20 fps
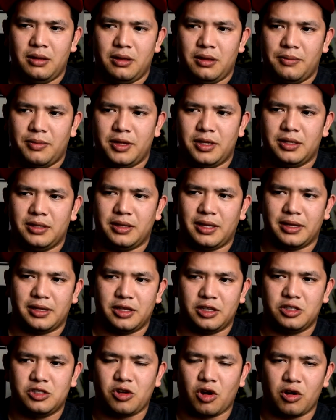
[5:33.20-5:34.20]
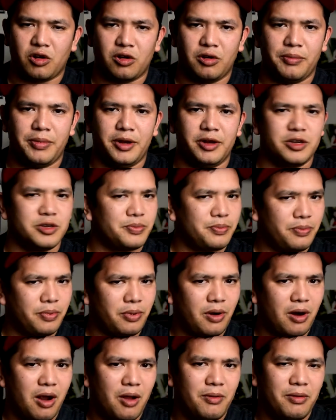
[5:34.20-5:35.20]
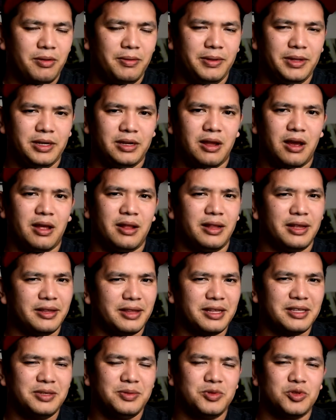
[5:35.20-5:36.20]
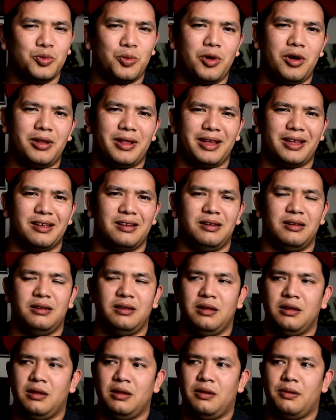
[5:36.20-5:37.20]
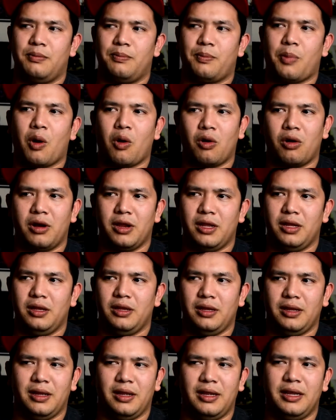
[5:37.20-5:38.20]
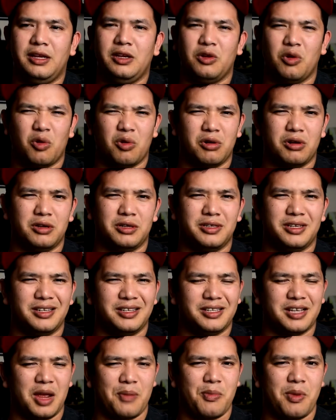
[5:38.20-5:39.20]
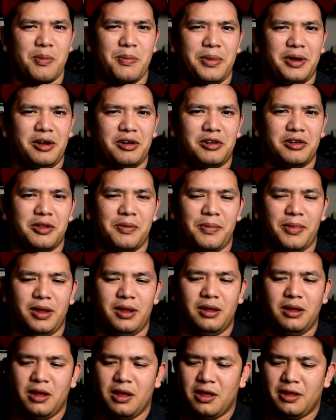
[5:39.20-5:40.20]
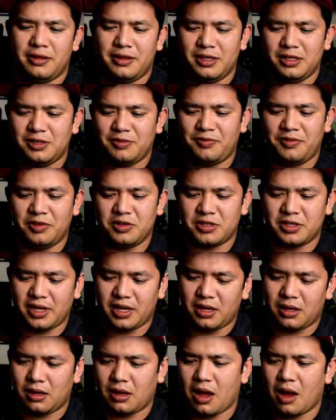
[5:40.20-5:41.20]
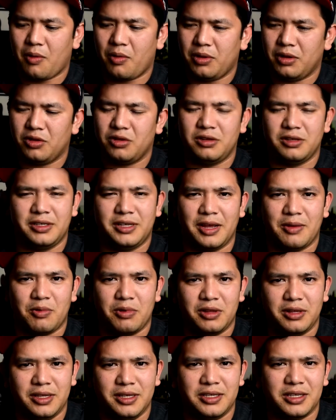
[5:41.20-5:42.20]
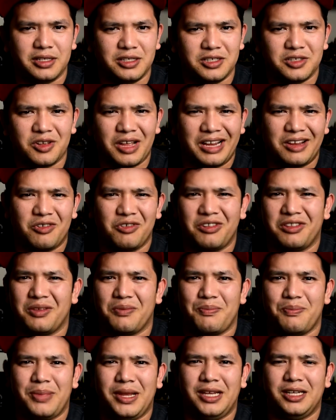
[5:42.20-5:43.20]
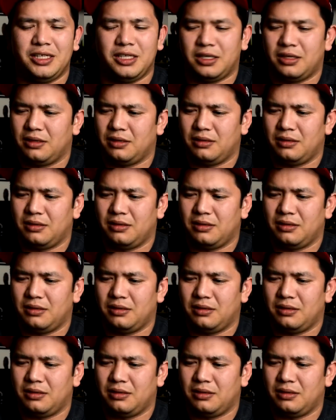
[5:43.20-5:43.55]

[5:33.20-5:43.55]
But like the darker beers, probably not. Like that seems more like a party indoors type of beer to me. This feels like I want to go get one of these and just like go to the beach.